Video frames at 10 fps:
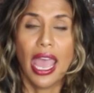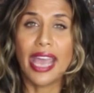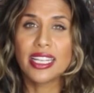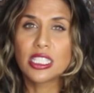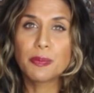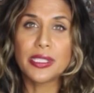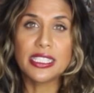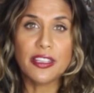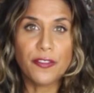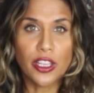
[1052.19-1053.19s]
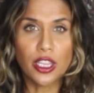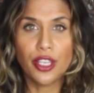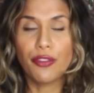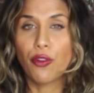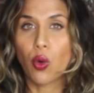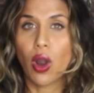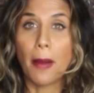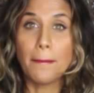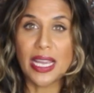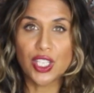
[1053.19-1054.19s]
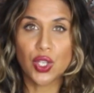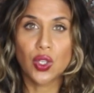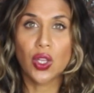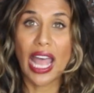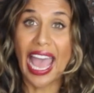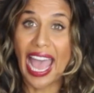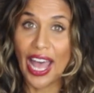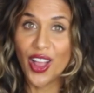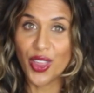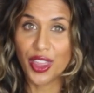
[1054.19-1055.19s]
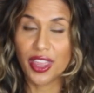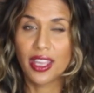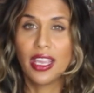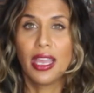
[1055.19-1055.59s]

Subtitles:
and specifically for our mental health,